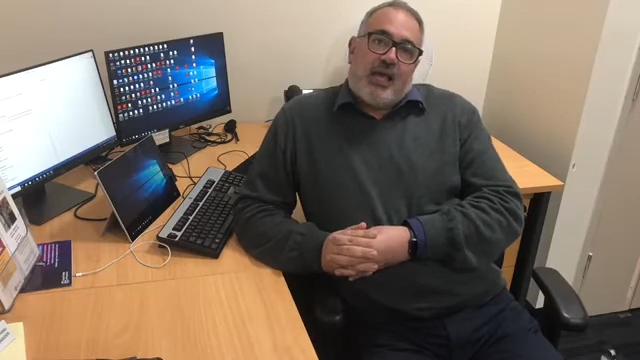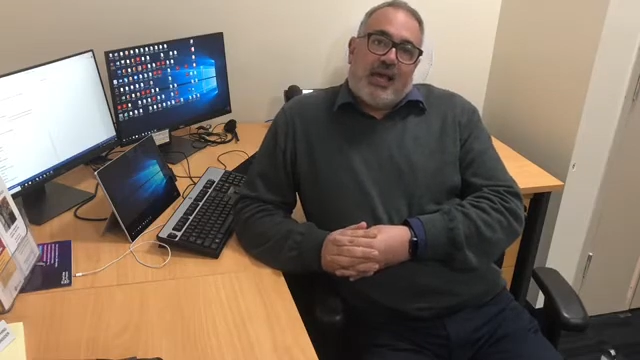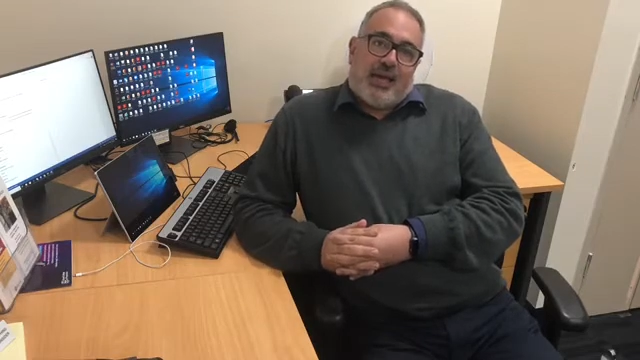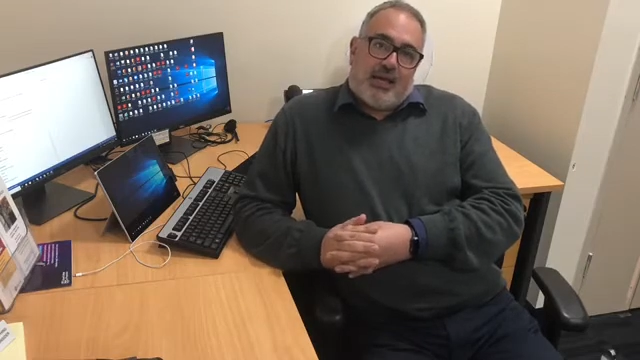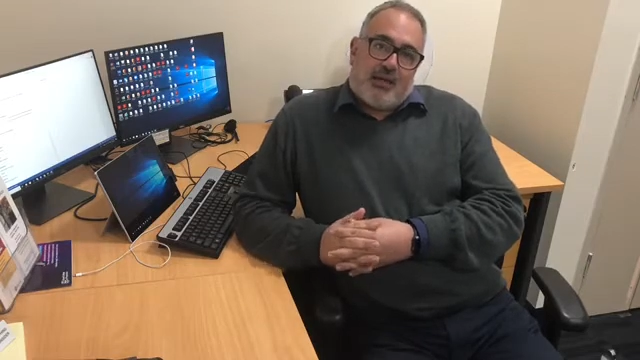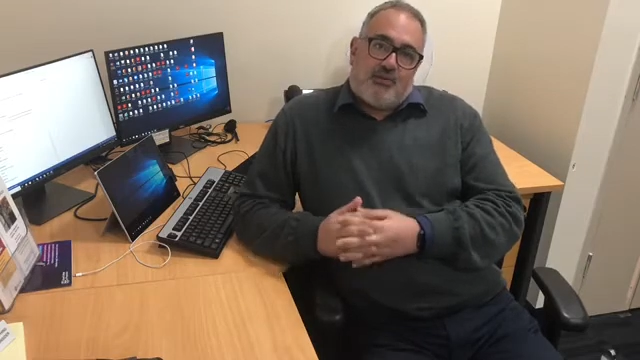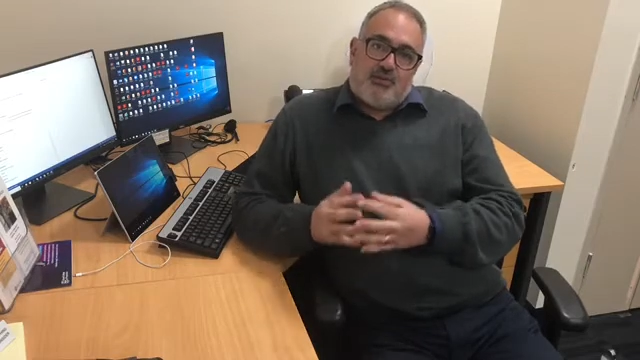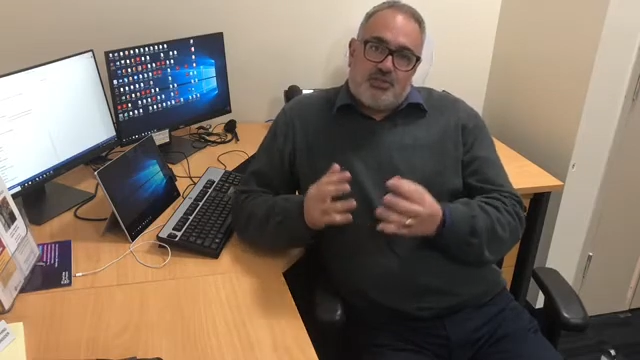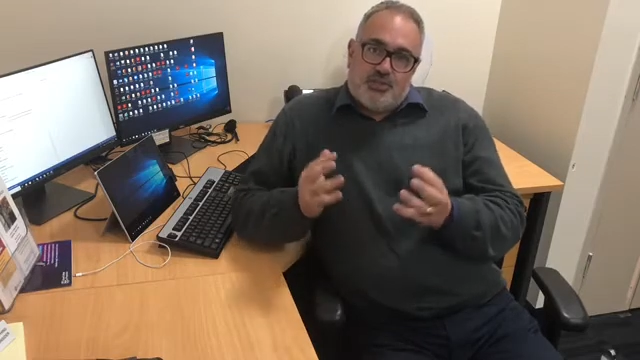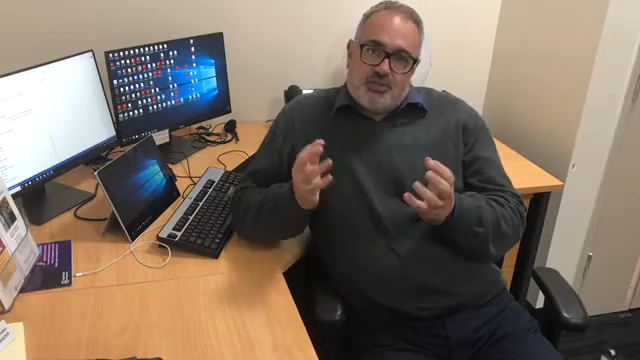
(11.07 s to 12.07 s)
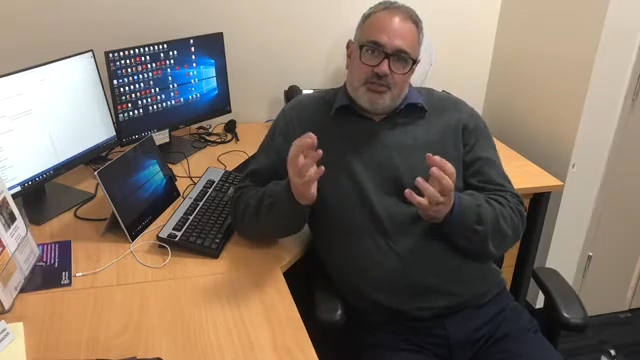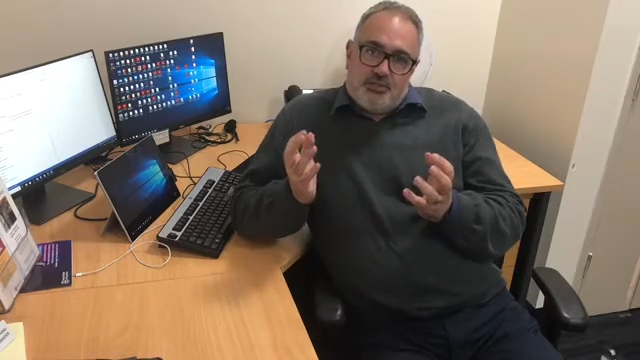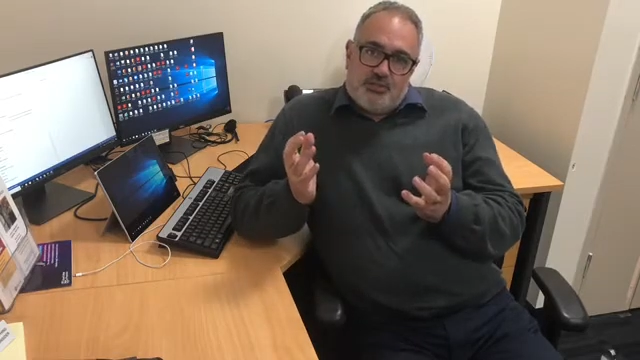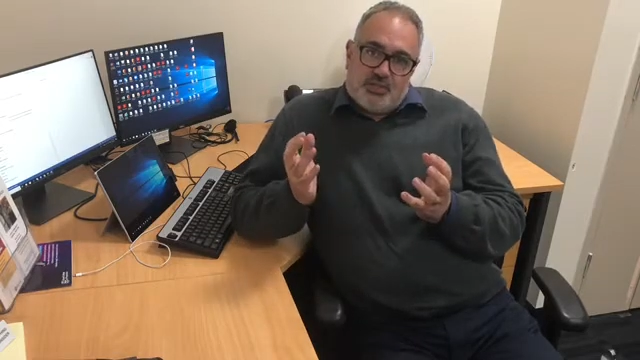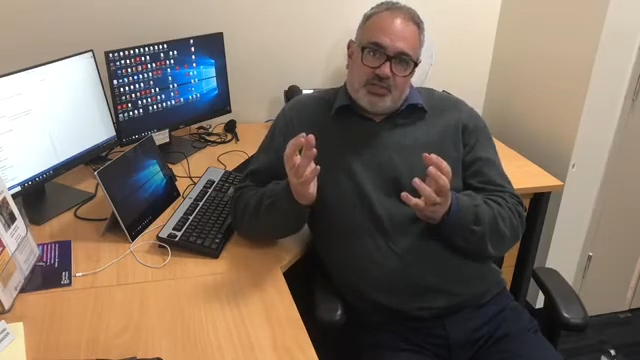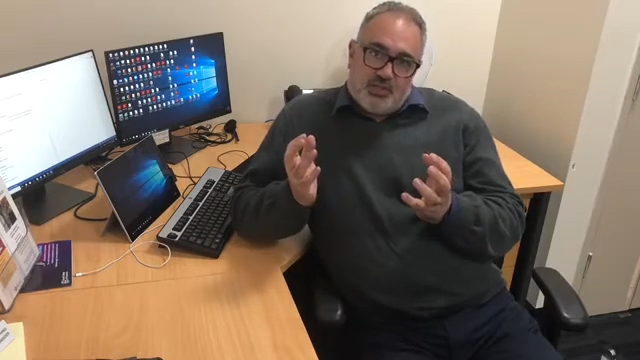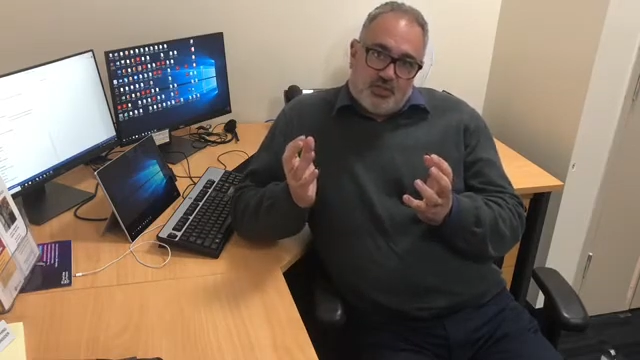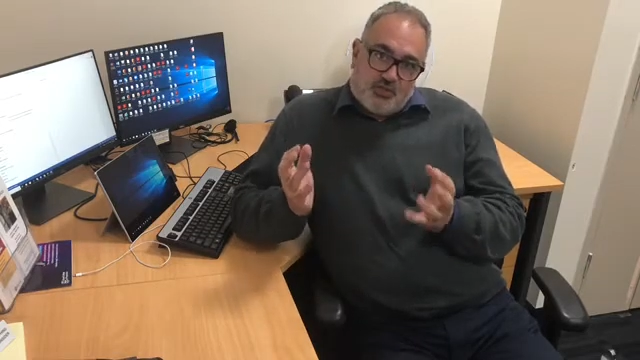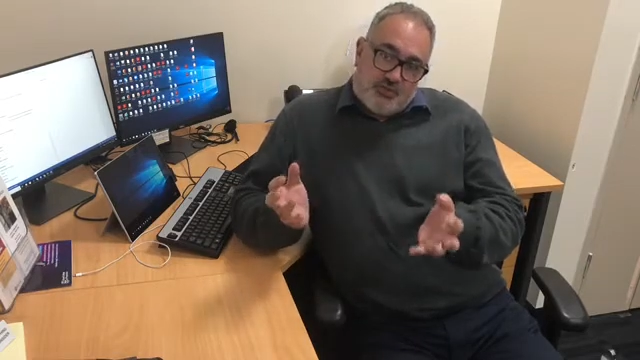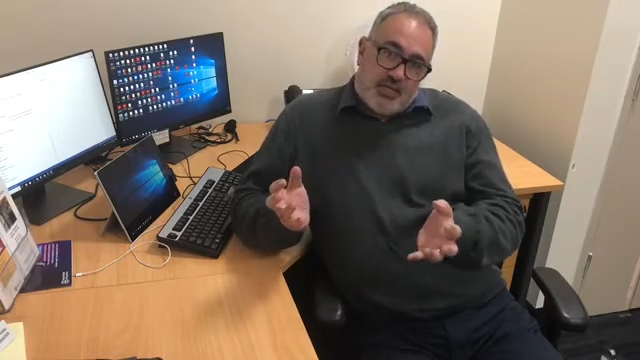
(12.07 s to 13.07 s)
how do you
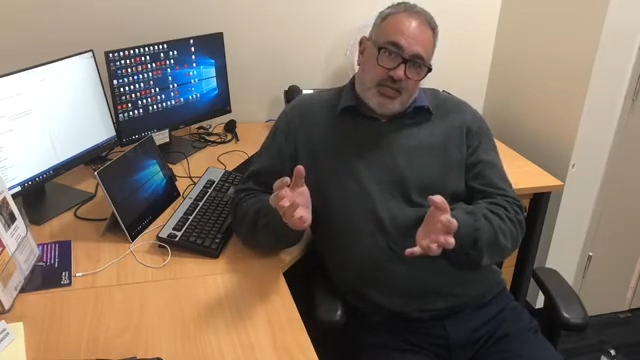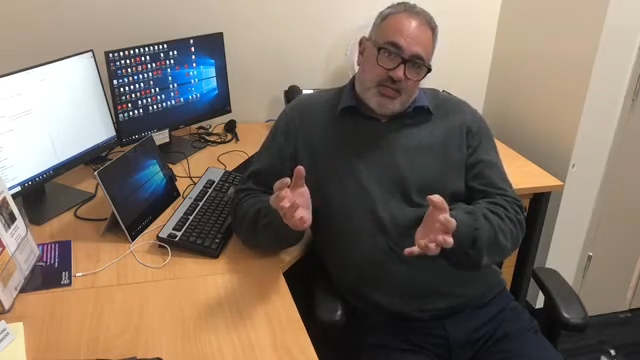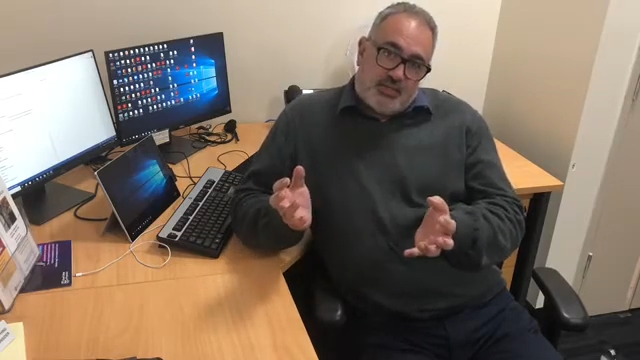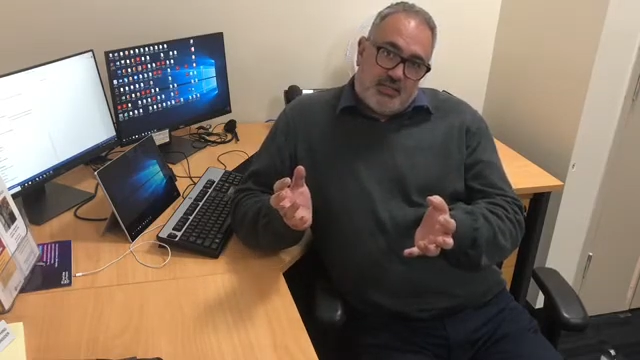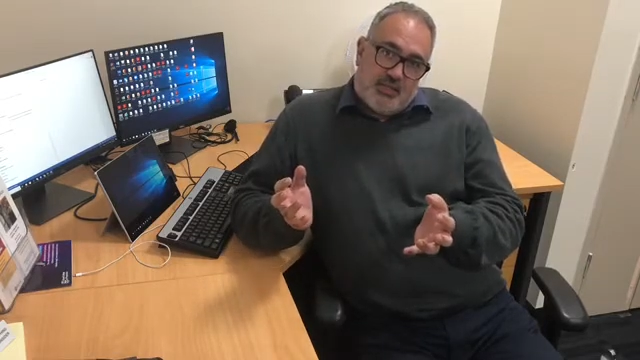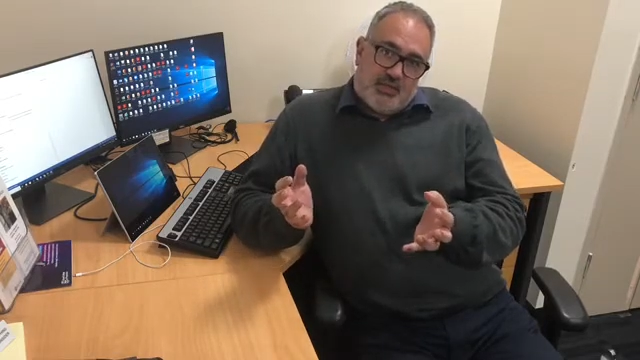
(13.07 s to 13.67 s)
titrate